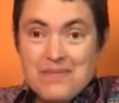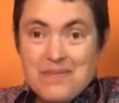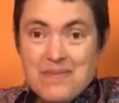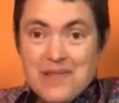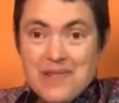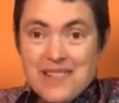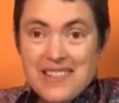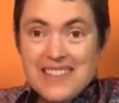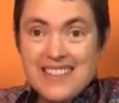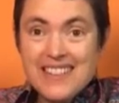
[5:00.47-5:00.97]

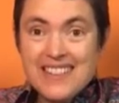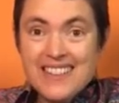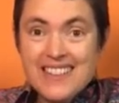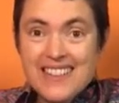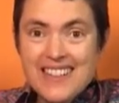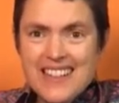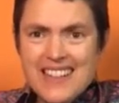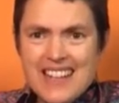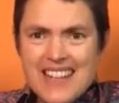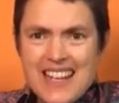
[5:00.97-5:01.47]
Brilliant.
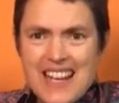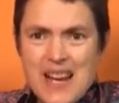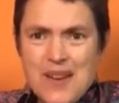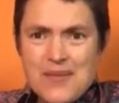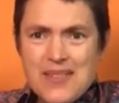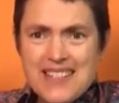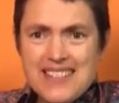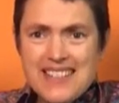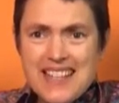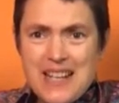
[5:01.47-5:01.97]
If
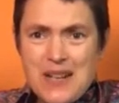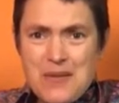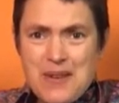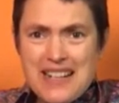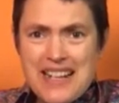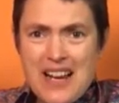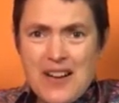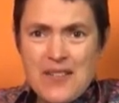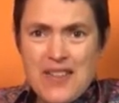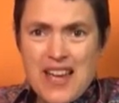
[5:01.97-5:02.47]
there's
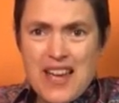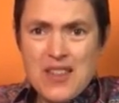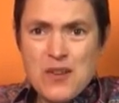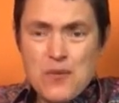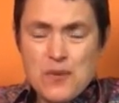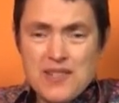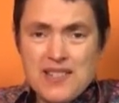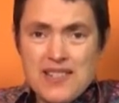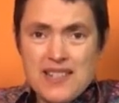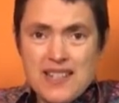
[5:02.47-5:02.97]
anyone out there that
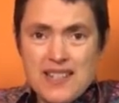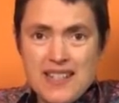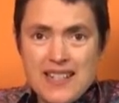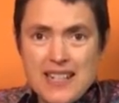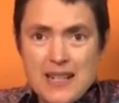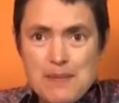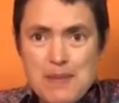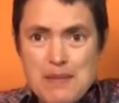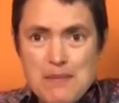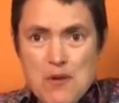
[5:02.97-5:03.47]
wants a
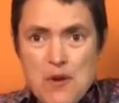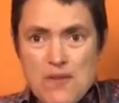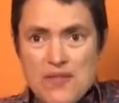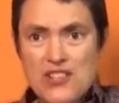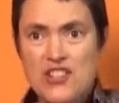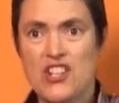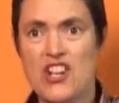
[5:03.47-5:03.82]
little bit more of a